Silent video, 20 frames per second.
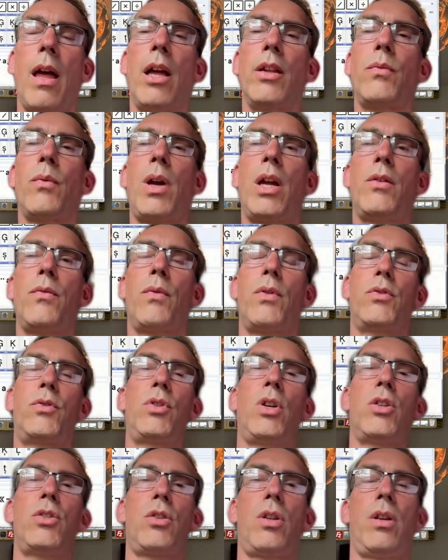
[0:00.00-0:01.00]
It
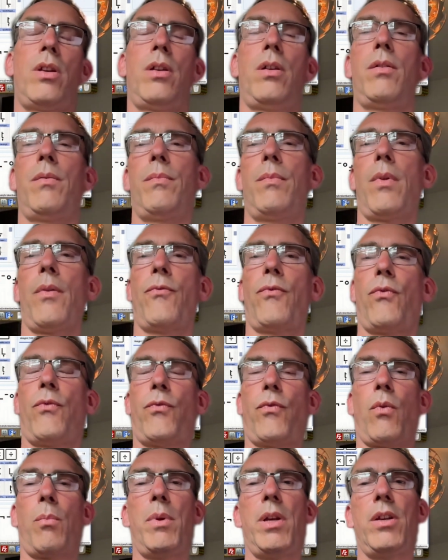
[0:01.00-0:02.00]
was just
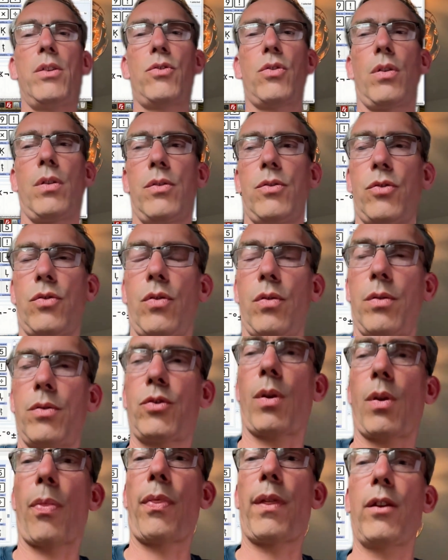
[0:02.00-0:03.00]
for me
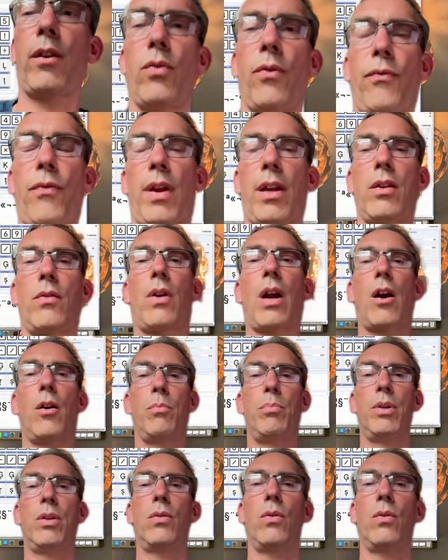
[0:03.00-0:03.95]
something to figure out,